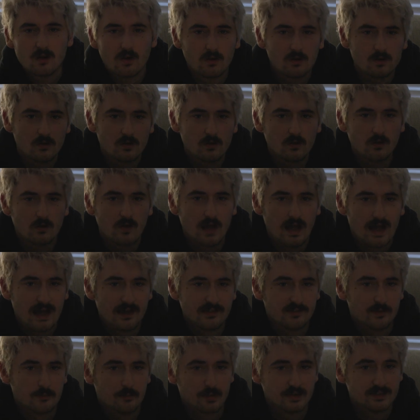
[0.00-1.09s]
article
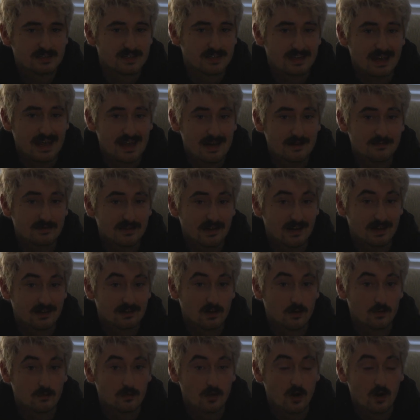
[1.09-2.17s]
has a bunch of names that I
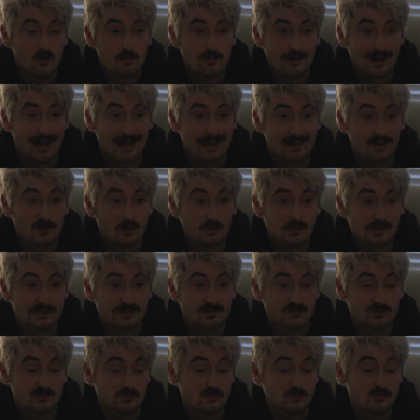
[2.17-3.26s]
don't know, but I can only
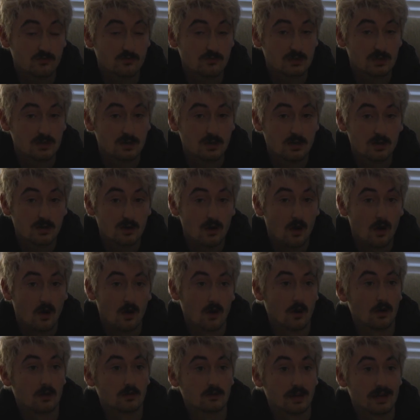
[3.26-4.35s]
assume
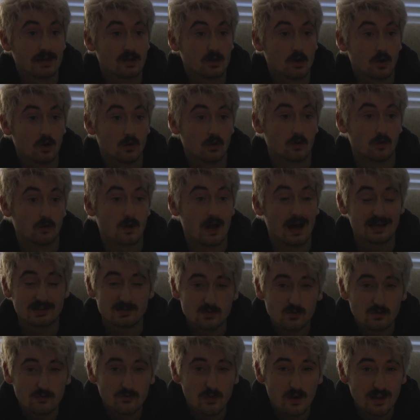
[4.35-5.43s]
are like her high
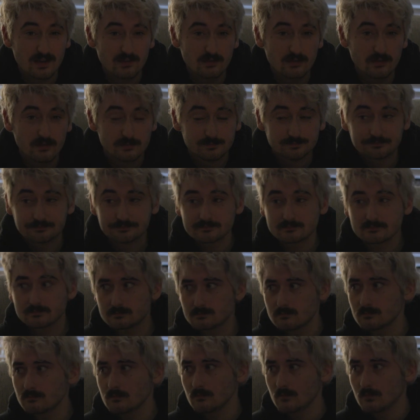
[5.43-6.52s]
school friends,
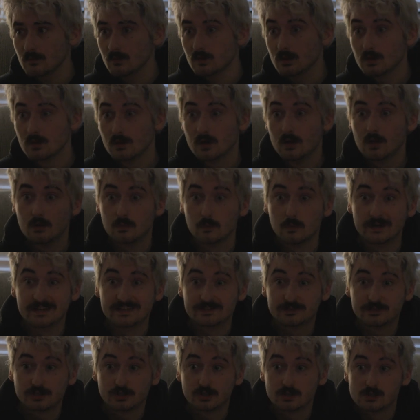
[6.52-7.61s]

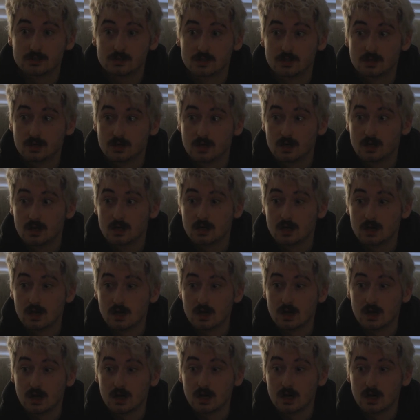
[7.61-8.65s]
which they